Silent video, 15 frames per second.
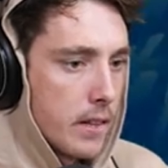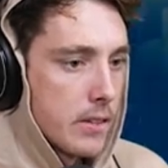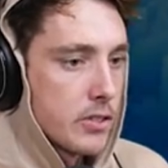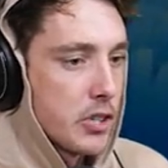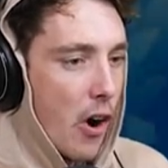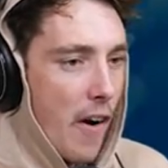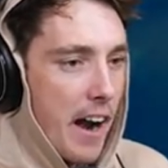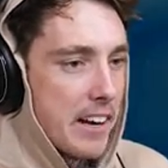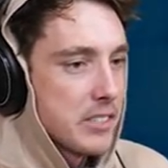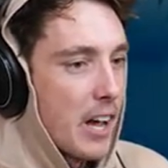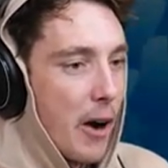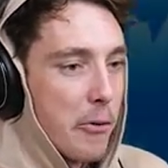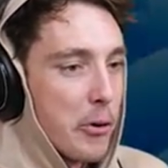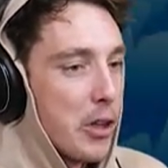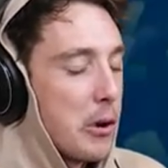Sorry, I just I
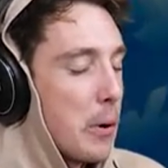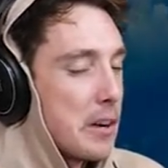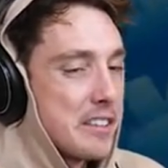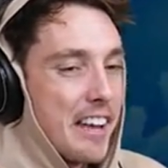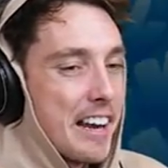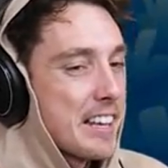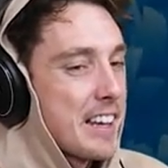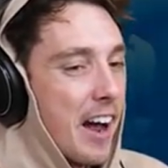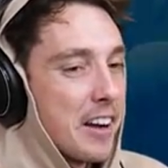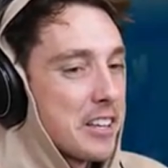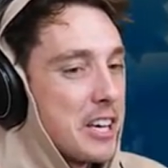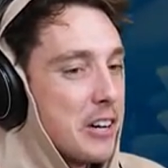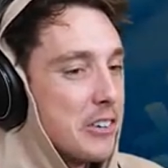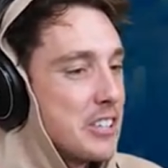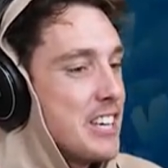really wanted to get a gun
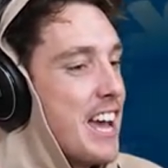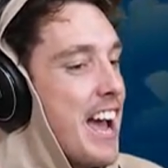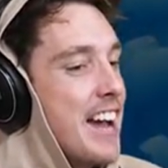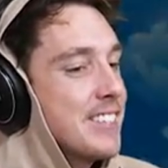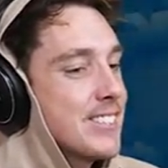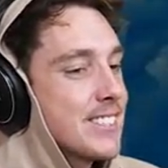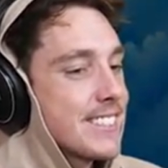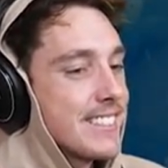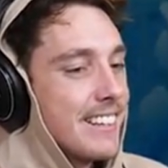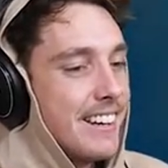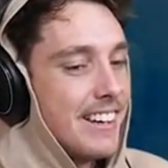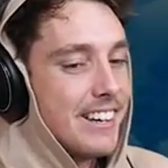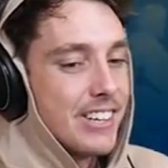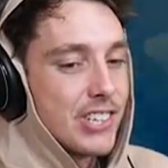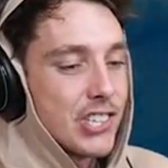kill. Yes!
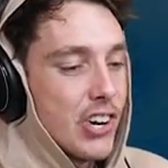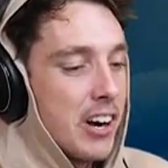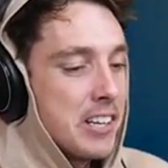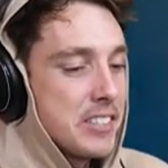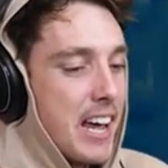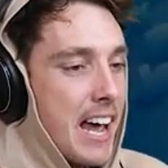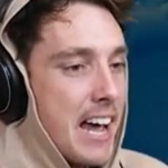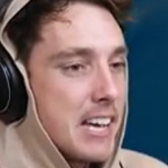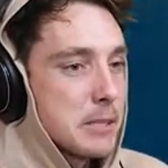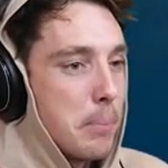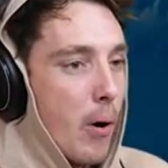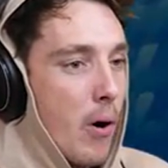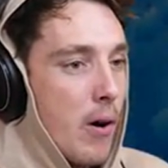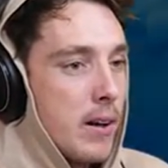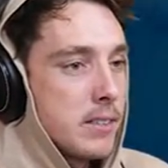Shut his ass,
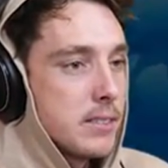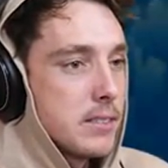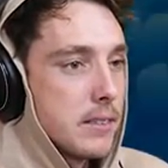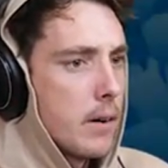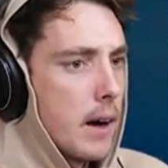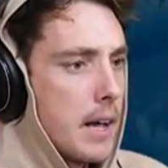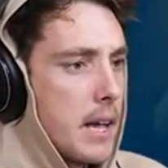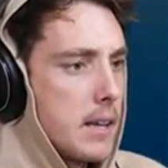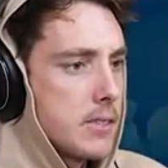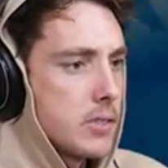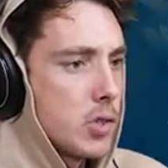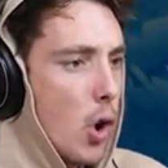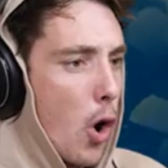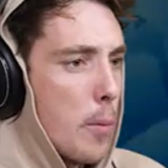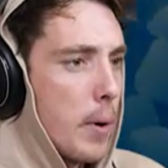boys! I hear
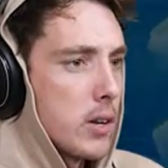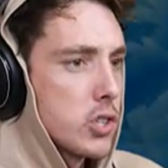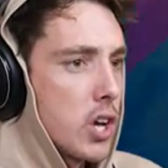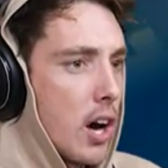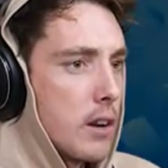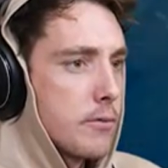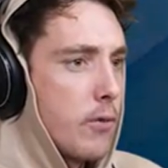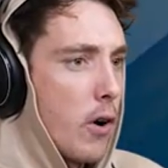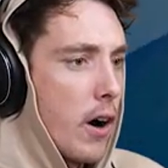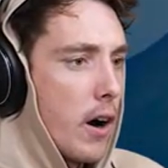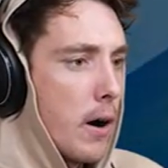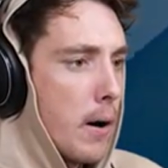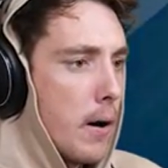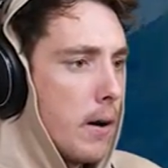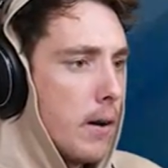so much gunfire.
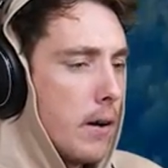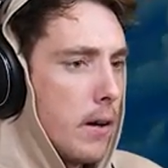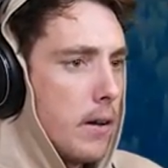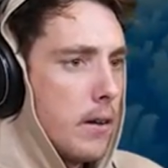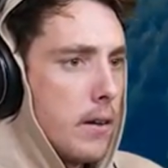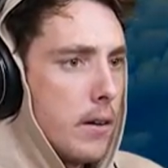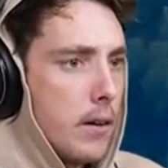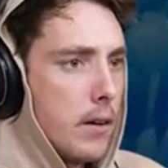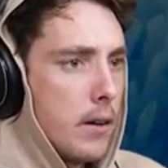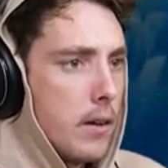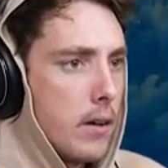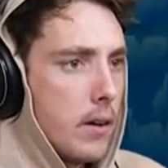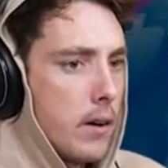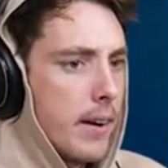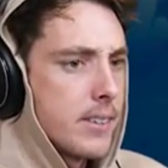
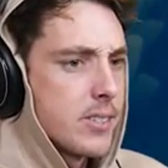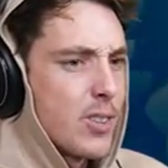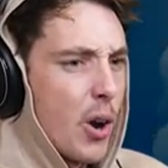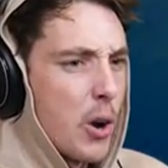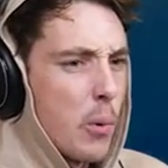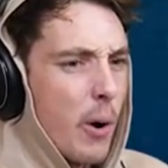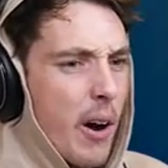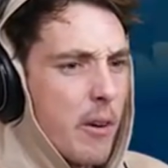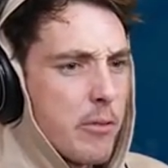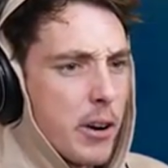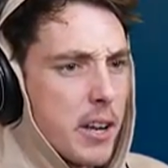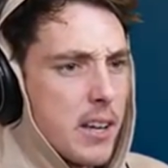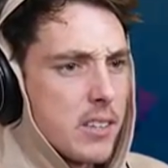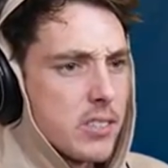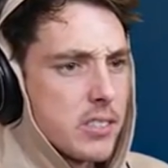I just don't know where everyone
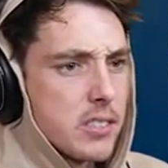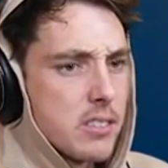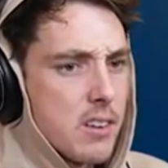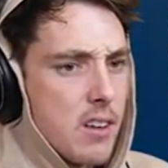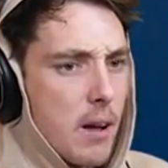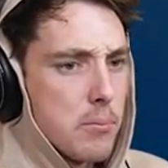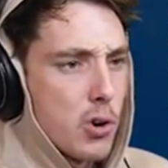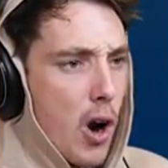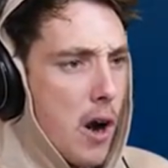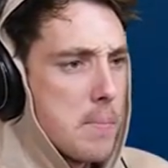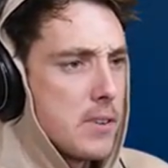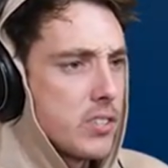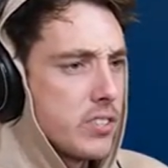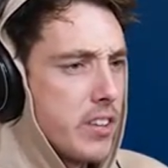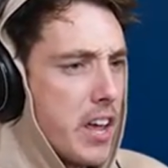is. I'm trying to
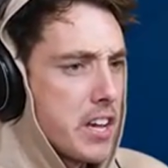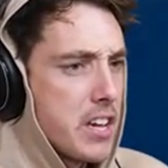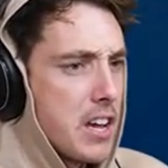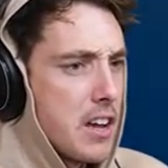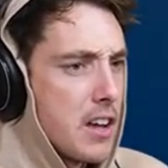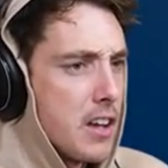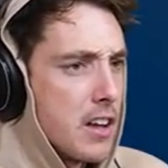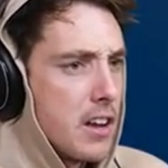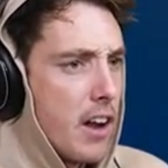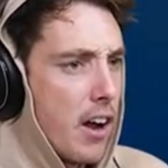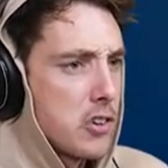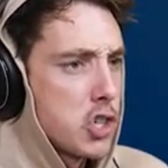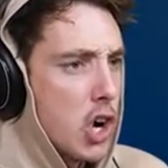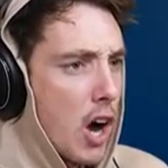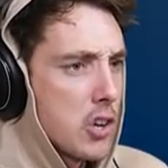be sneaky. You know,
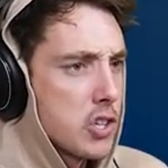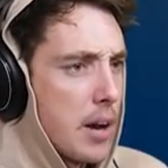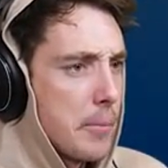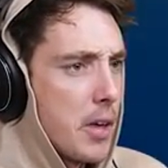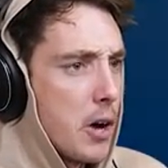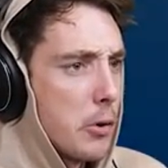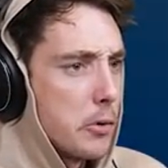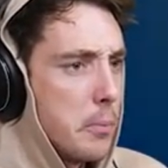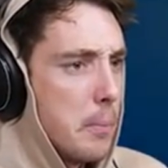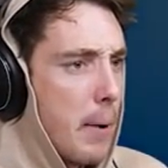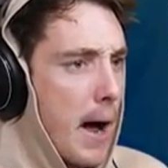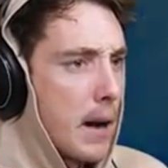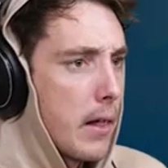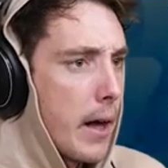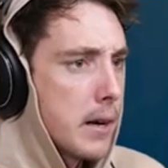charging up the hill with me
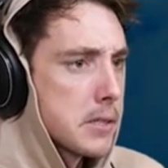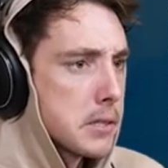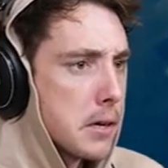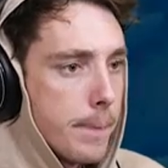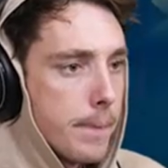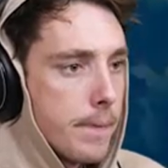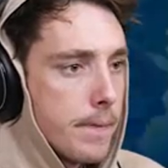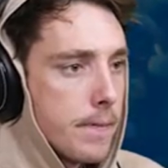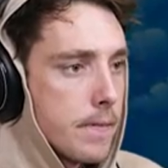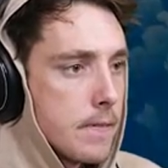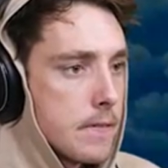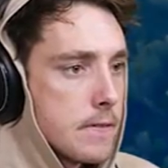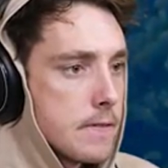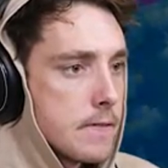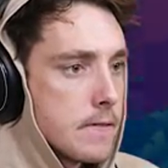battle axe.
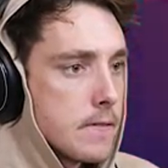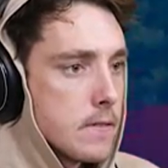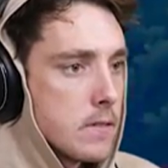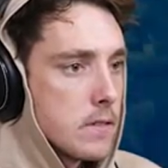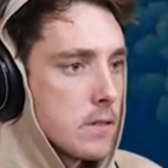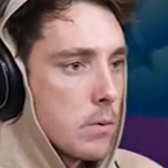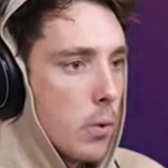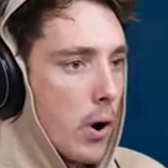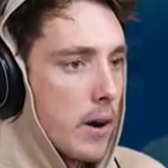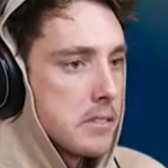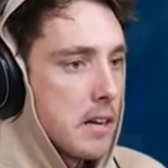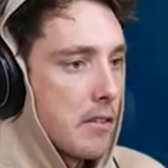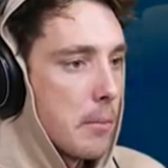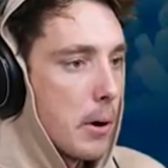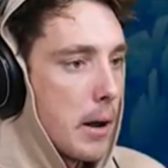Where is
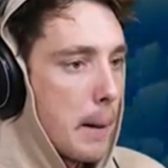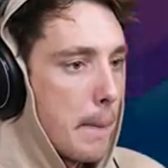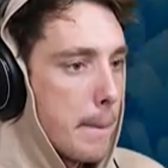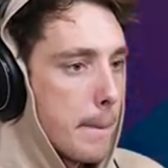everybody?